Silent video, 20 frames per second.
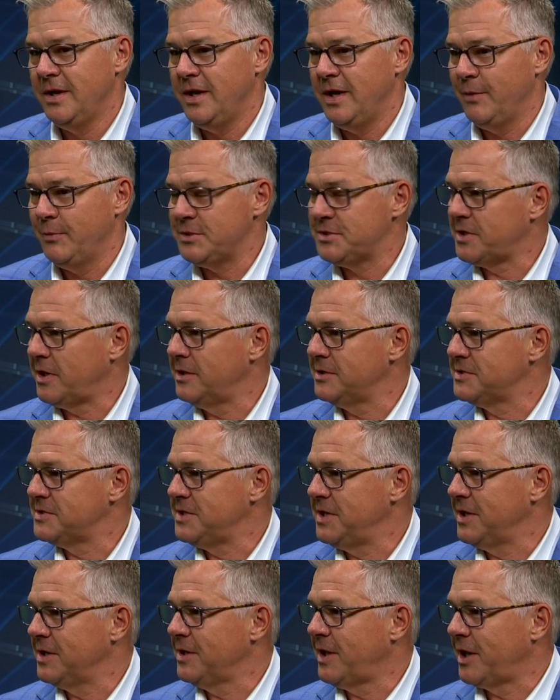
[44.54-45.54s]
And we started
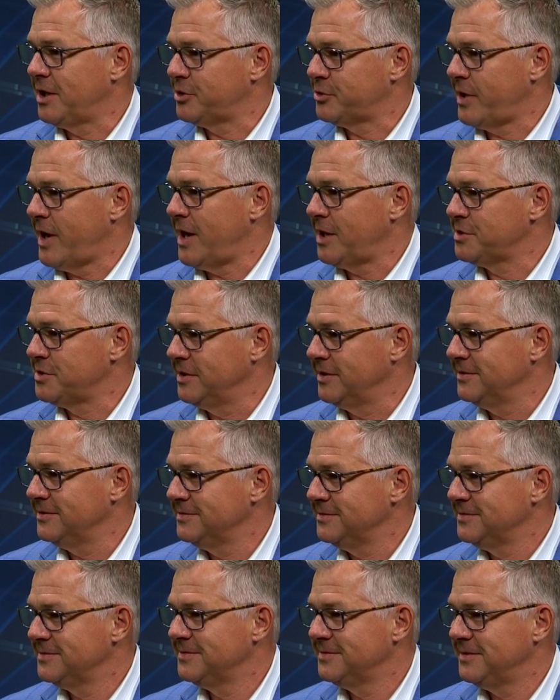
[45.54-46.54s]
seeing a lot of traction.
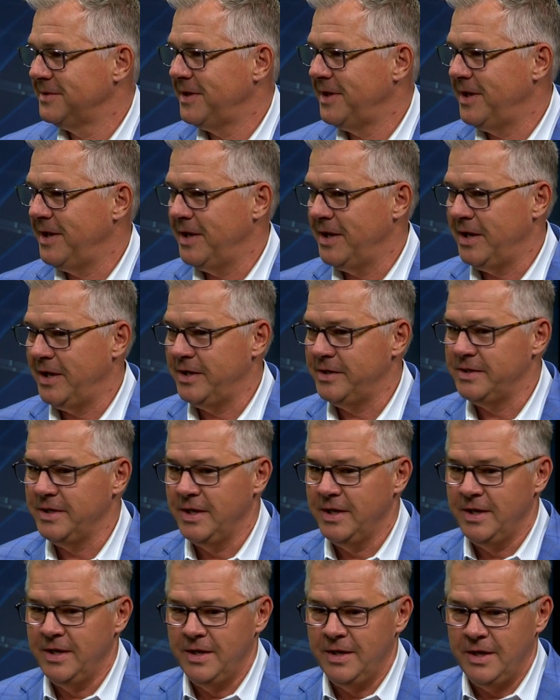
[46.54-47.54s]
And
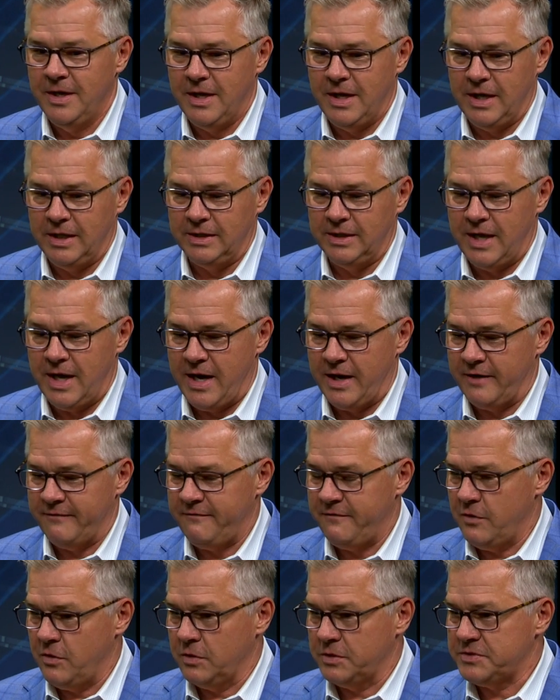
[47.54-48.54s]
a lot of
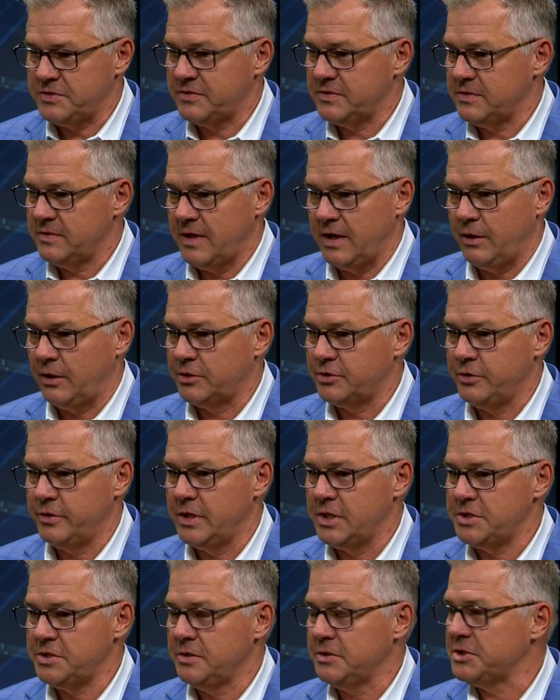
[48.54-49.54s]
folks that are
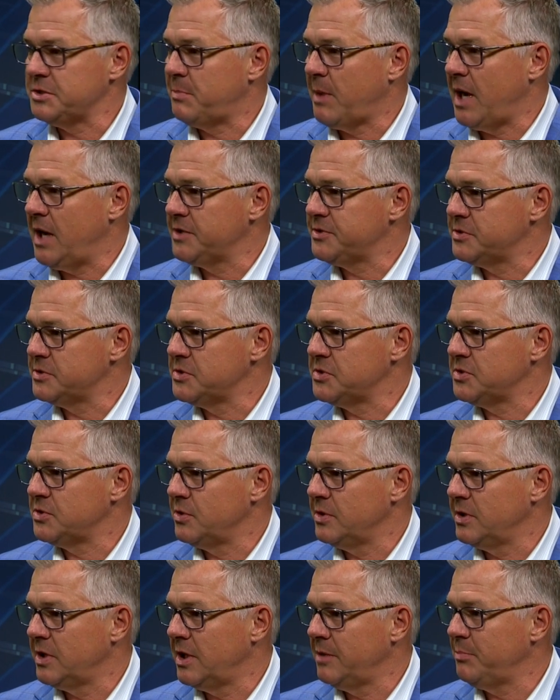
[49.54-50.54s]
traditional sponsors
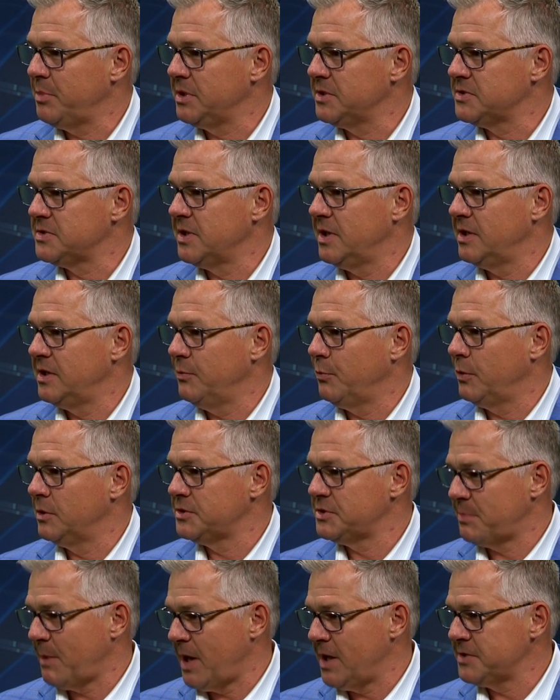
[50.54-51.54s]
stood up and said, mm-hmm. "We're
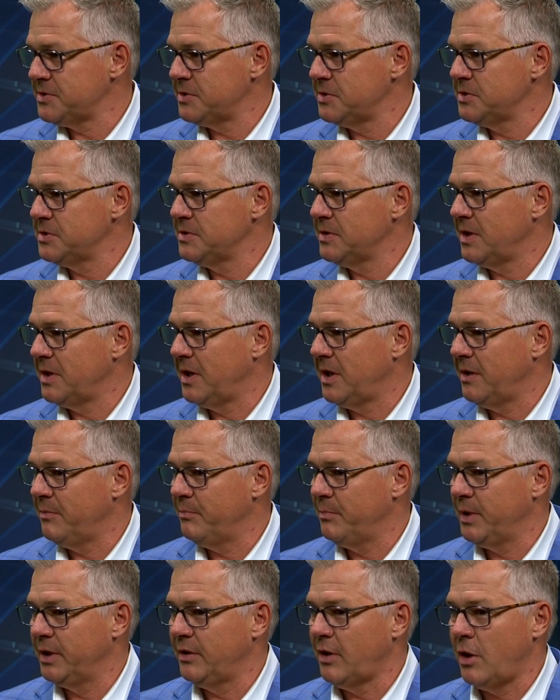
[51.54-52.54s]
sponsors,"
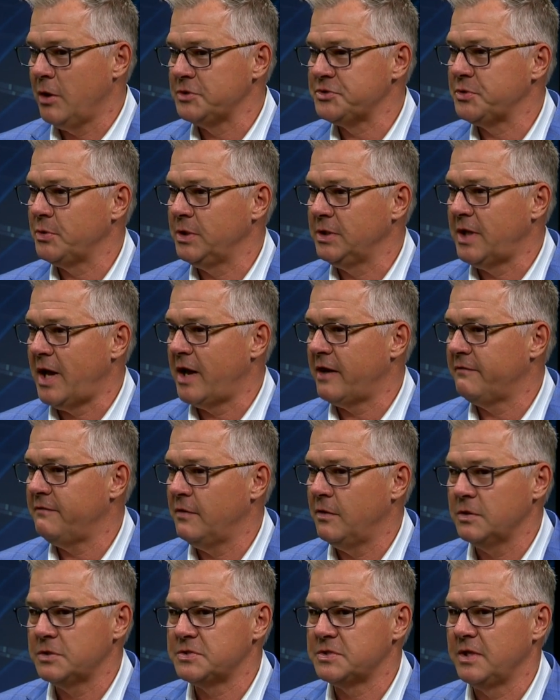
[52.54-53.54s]
um, but also a lot of
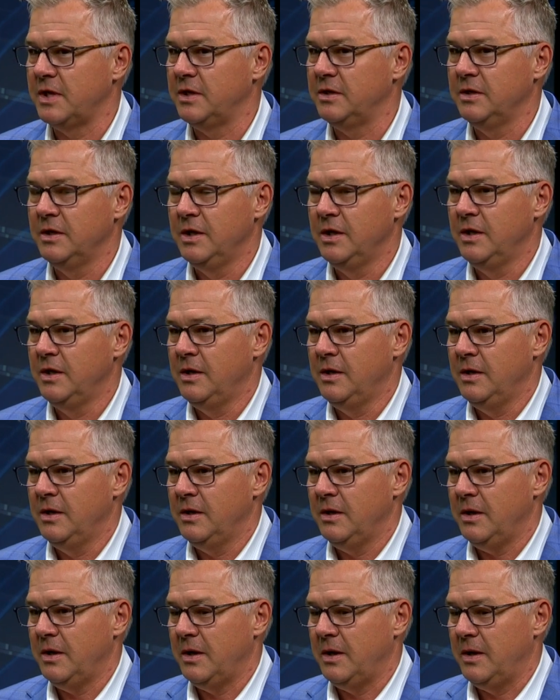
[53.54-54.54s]
folks that
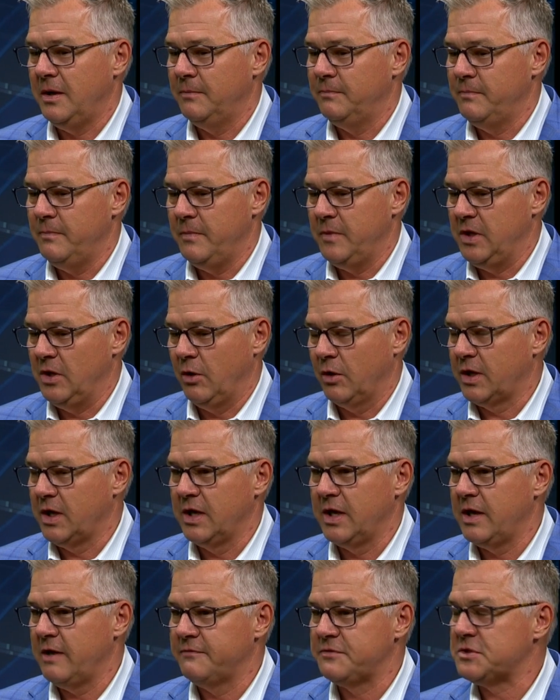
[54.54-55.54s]
uh, you know
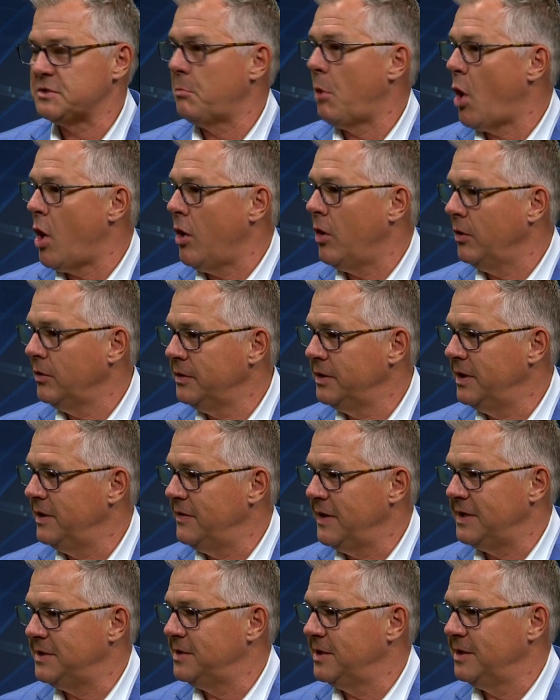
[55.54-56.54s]
can give small,
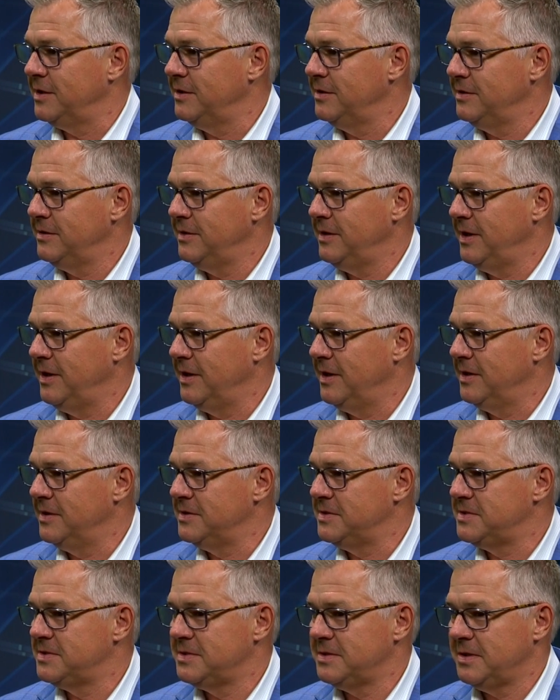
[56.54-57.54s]
and they did
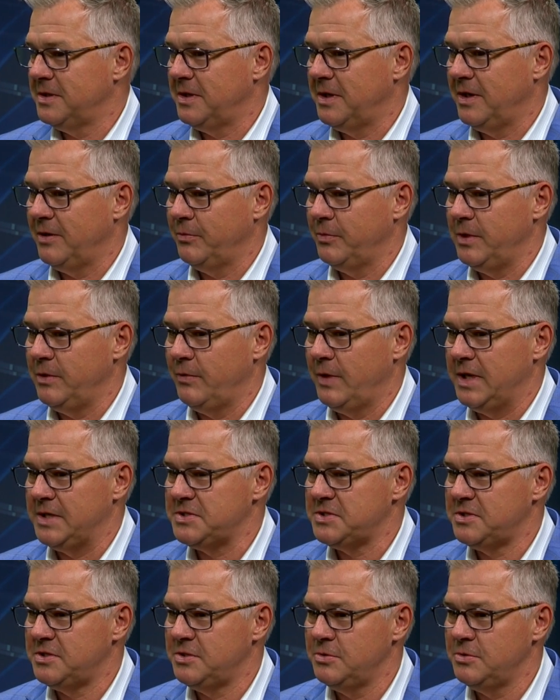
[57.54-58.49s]
and uh, we raised